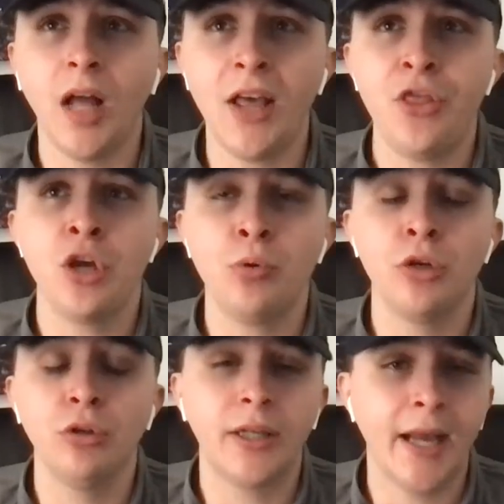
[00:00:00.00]
I think when
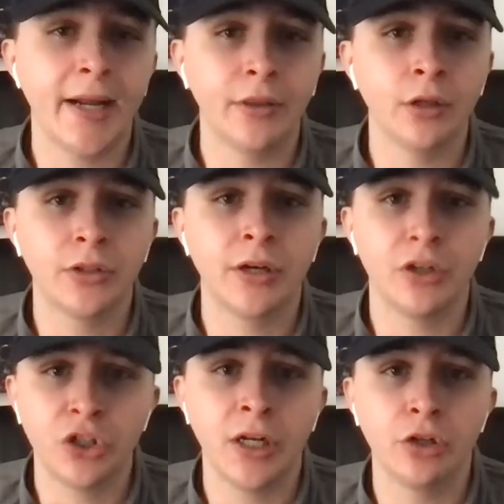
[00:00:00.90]
you look at it, though,
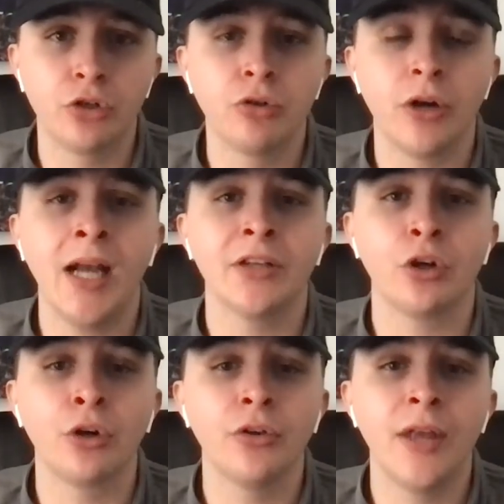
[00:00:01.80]
Terrence Shannon Jr. has
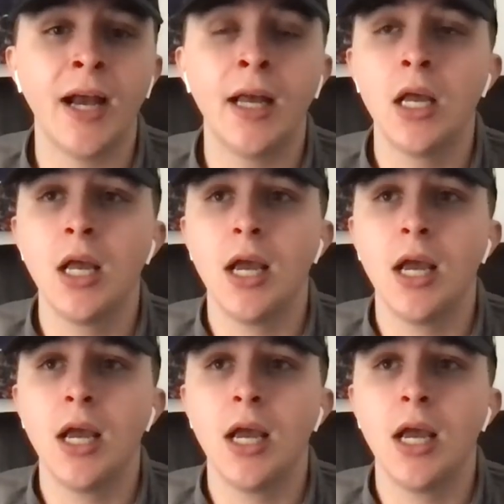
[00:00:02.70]
earned that.